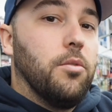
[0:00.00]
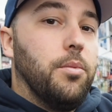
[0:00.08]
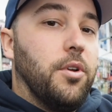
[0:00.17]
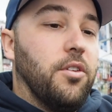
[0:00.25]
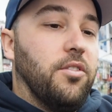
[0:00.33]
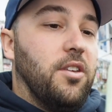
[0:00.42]

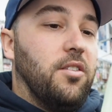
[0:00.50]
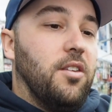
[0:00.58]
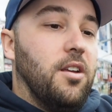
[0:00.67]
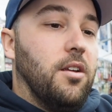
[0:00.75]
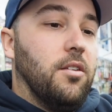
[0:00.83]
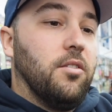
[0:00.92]
because this
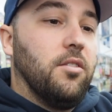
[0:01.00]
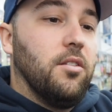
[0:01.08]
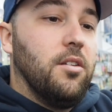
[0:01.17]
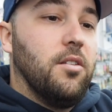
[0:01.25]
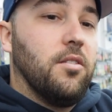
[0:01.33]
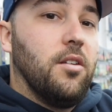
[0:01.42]
thing
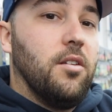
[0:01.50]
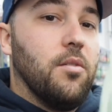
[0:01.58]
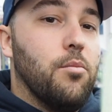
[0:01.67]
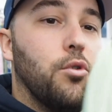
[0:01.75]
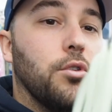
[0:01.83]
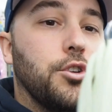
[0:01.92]
is a
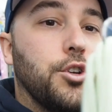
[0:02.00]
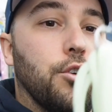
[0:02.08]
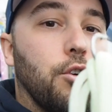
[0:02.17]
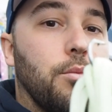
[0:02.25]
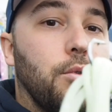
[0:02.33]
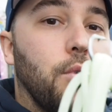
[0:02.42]
more
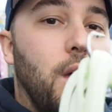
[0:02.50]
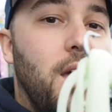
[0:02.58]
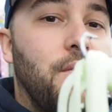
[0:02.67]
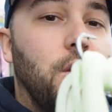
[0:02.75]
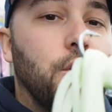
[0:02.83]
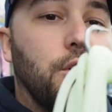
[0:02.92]
durable,
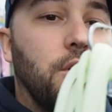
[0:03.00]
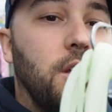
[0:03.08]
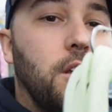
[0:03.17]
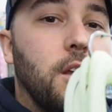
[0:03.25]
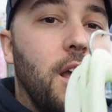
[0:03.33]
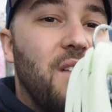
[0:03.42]
heavy duty,
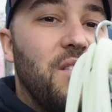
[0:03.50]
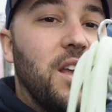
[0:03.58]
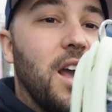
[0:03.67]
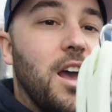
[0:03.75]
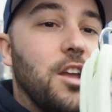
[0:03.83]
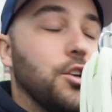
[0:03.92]
heavy gauge